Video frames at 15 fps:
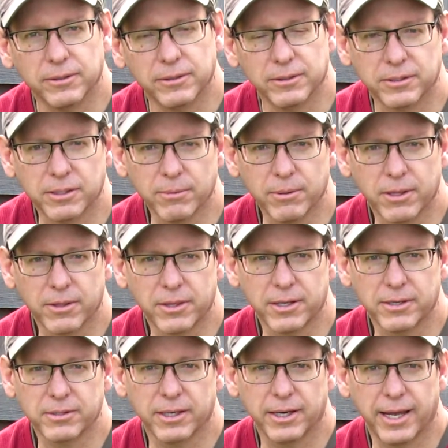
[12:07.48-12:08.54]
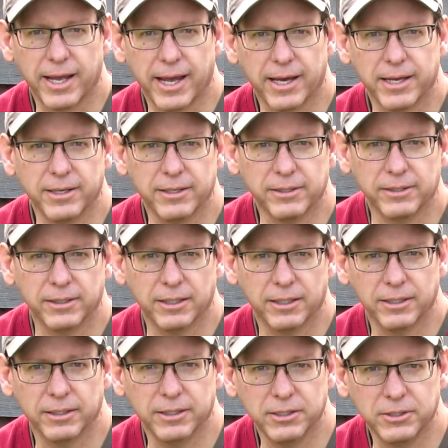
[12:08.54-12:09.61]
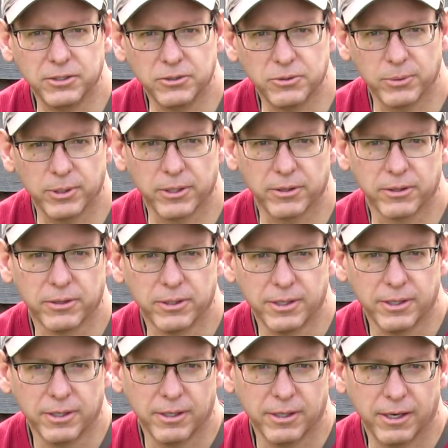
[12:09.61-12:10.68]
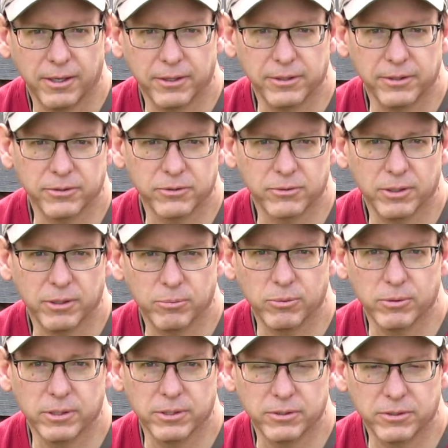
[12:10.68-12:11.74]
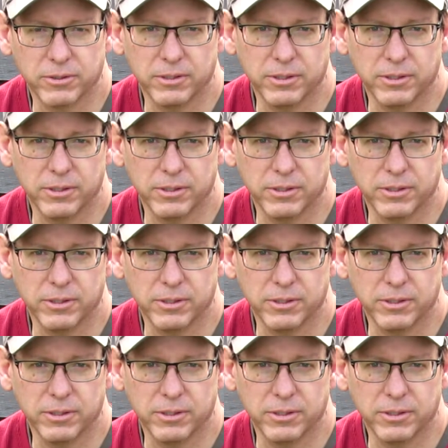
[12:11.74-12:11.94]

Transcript: some of the things that I had issues with on this trip was